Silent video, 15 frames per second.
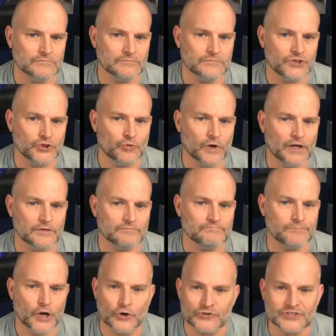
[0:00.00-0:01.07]
Do you want
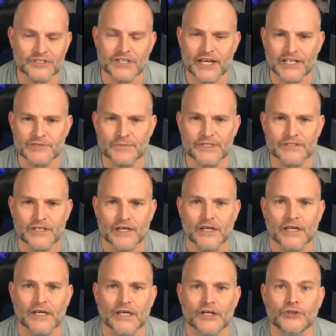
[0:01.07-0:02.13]
post engagement?
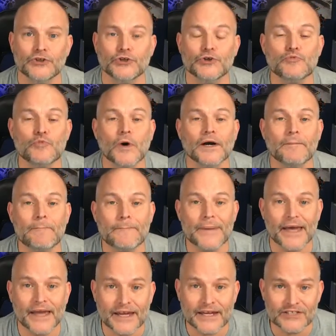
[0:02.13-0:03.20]
Do you want
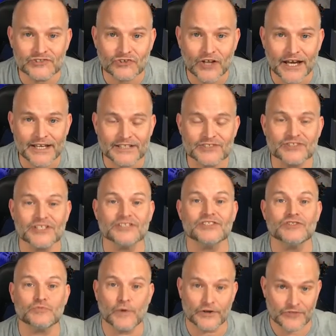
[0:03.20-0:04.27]
page likes? This
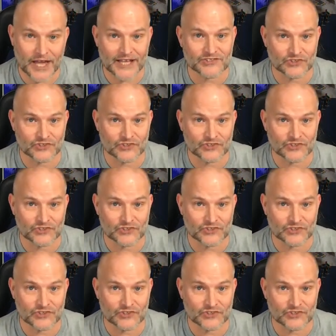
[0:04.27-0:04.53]
is where that's